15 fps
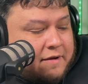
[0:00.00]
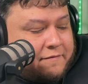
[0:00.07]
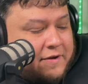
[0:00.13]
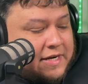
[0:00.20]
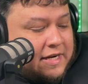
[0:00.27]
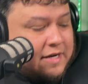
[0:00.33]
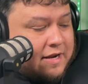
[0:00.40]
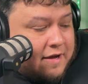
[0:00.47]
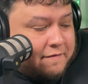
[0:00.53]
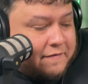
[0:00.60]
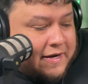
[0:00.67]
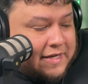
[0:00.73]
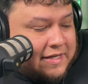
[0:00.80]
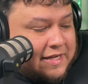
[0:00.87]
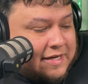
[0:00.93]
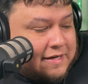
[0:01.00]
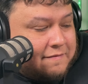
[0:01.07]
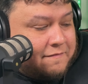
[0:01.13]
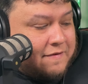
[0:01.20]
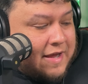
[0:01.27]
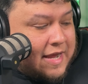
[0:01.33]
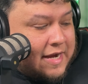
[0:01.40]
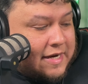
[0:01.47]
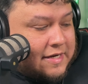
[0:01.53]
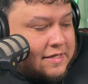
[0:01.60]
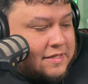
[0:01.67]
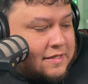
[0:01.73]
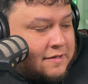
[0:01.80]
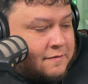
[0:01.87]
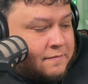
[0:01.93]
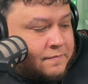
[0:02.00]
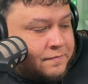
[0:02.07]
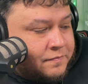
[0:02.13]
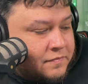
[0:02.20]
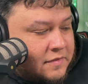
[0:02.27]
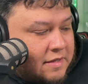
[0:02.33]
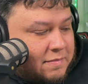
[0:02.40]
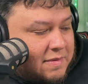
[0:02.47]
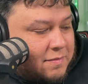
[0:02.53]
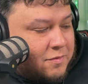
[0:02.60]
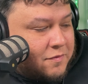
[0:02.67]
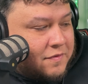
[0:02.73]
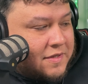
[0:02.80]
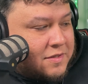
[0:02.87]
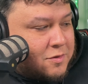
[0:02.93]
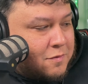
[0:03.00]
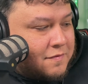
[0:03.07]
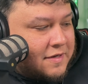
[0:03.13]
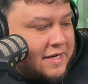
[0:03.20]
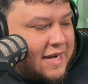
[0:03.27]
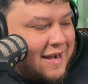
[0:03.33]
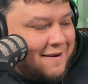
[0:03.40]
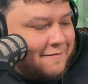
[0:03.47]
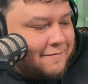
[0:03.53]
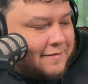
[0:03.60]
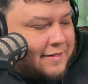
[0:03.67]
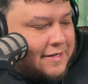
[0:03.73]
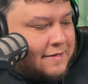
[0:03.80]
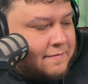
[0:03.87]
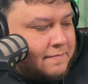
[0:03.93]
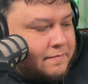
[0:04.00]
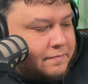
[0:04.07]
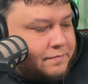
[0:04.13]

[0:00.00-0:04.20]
Funny enough, I did find, let me move this over carefully.